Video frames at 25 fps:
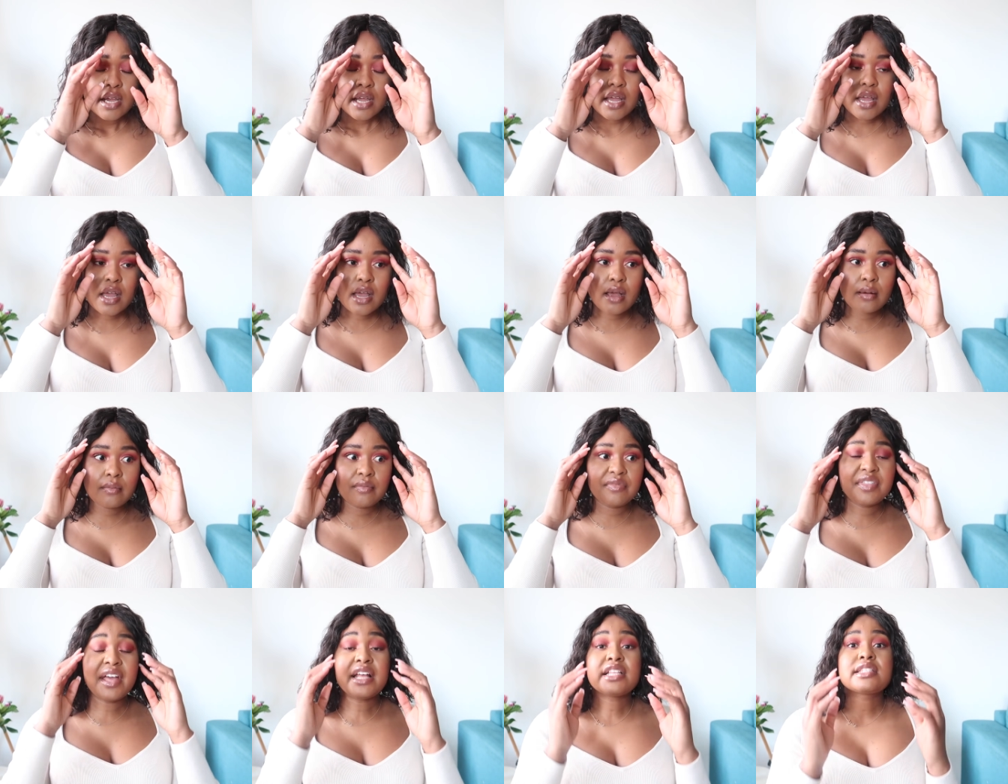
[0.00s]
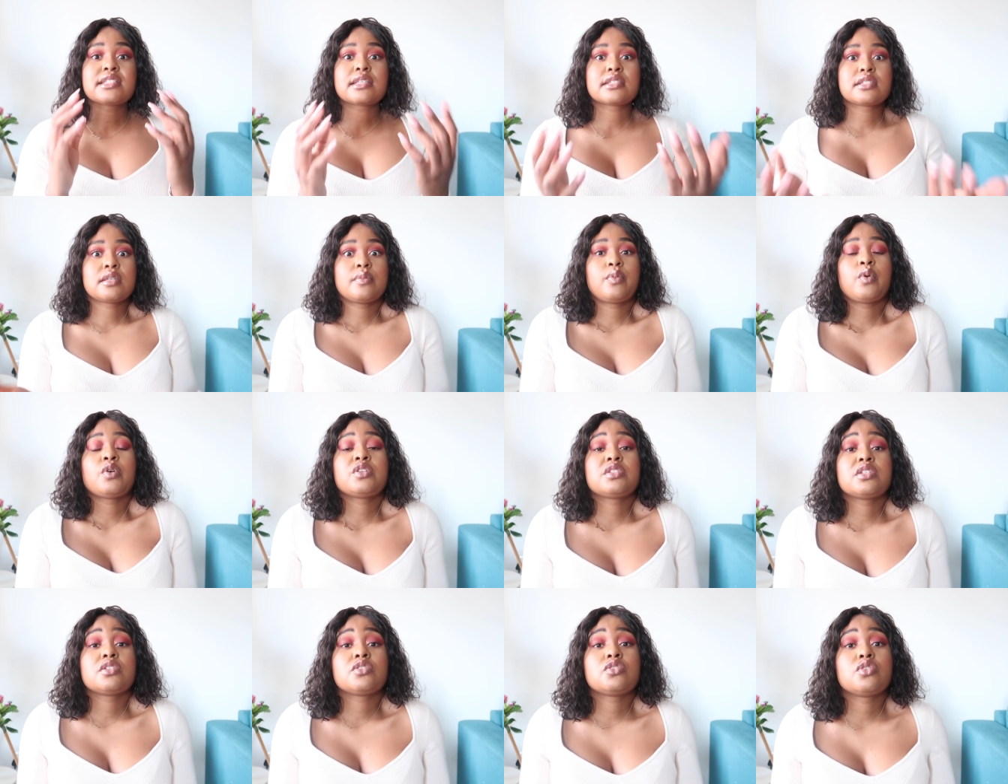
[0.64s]
Um, that's, I
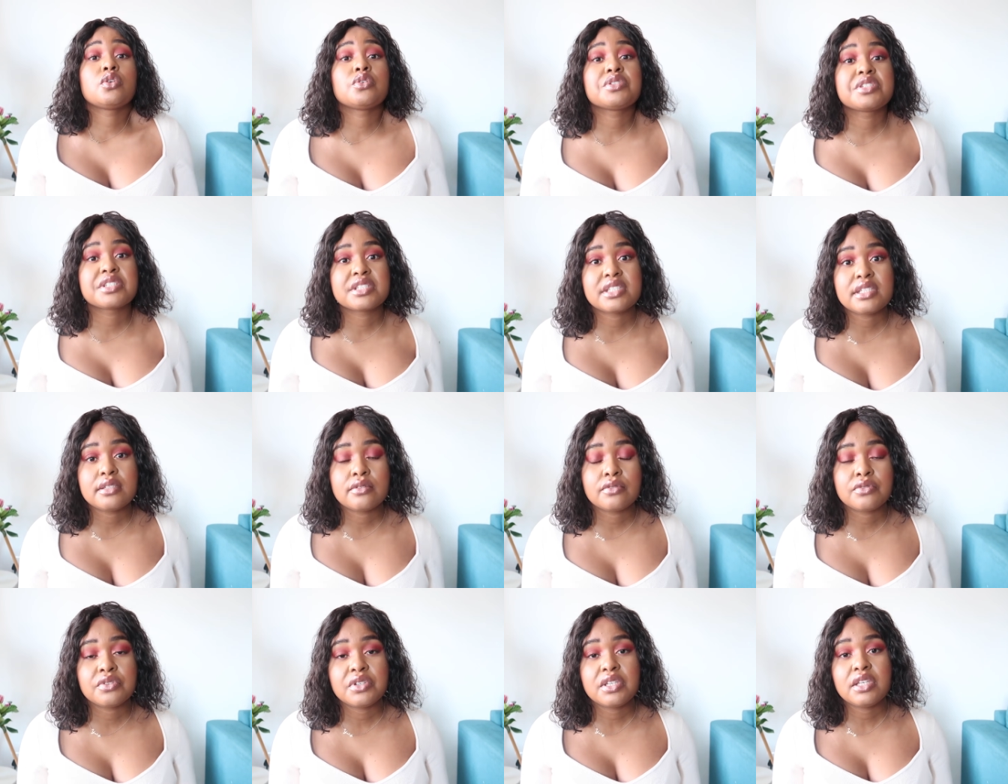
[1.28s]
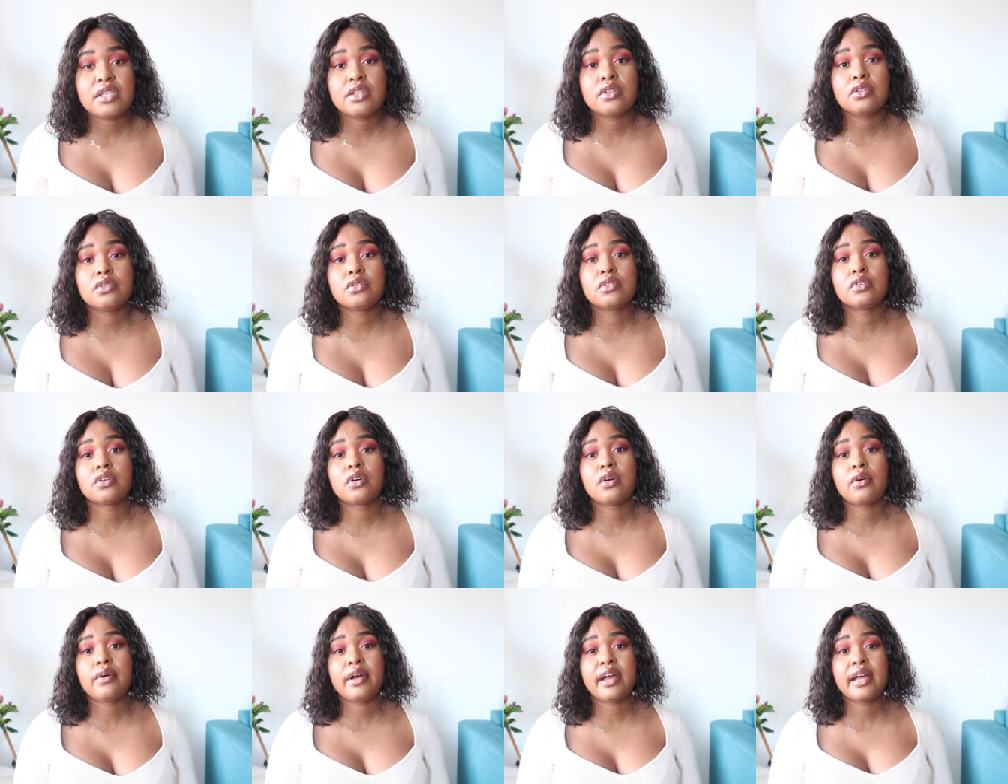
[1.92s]
suppose, is your C V, you
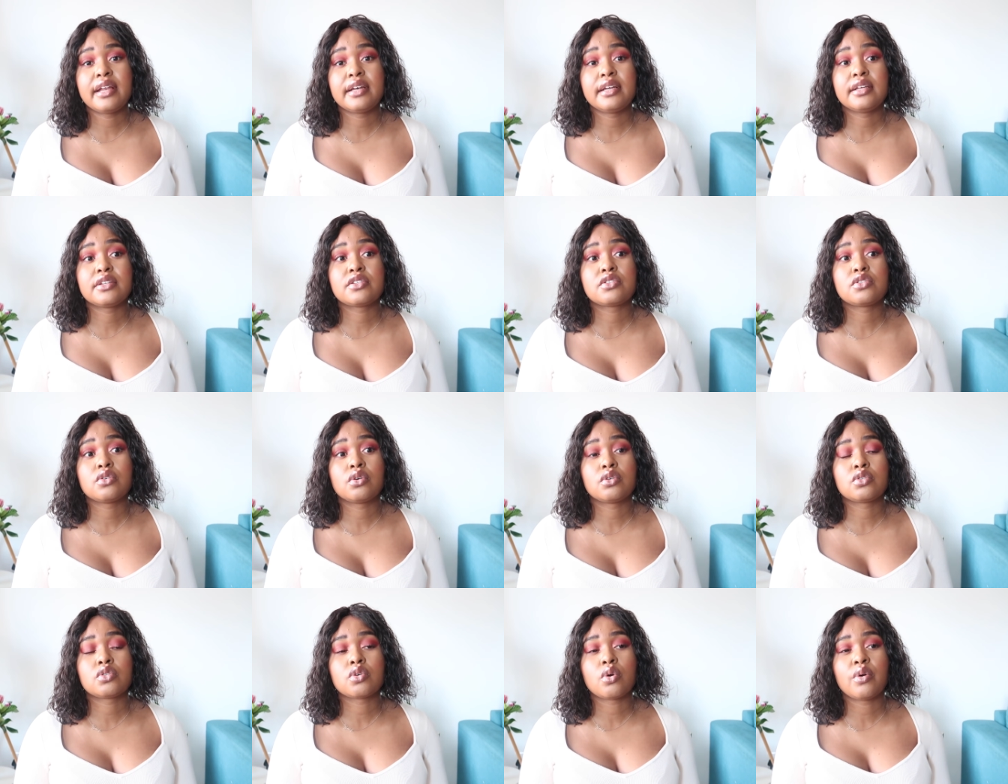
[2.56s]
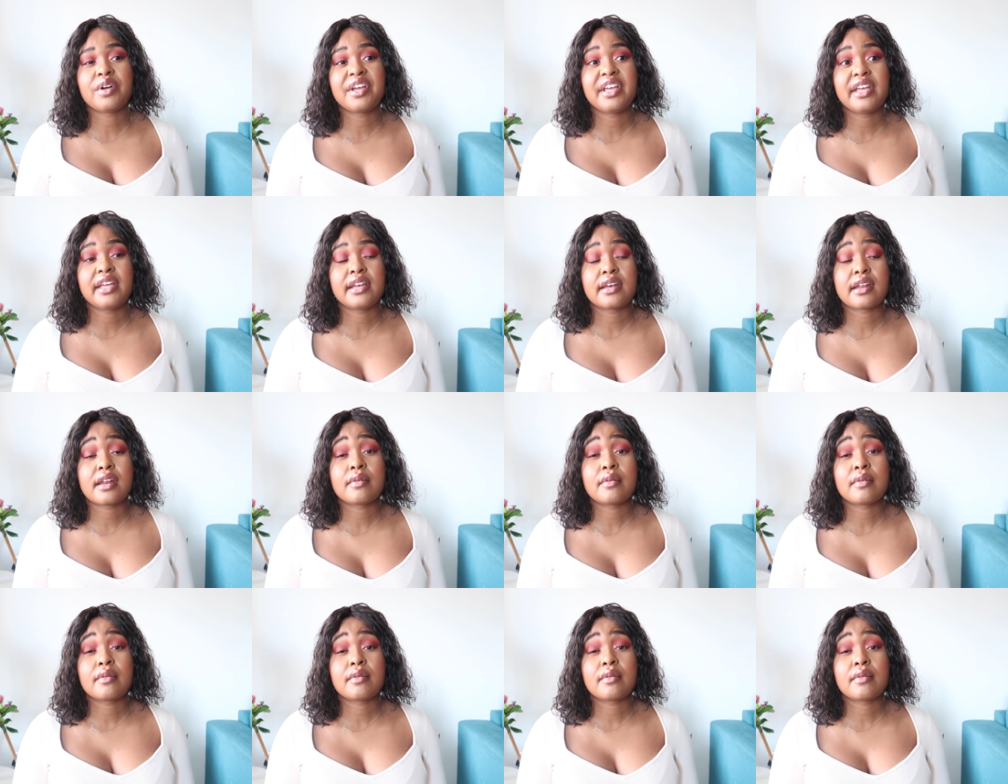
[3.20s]
know, and it's your door in.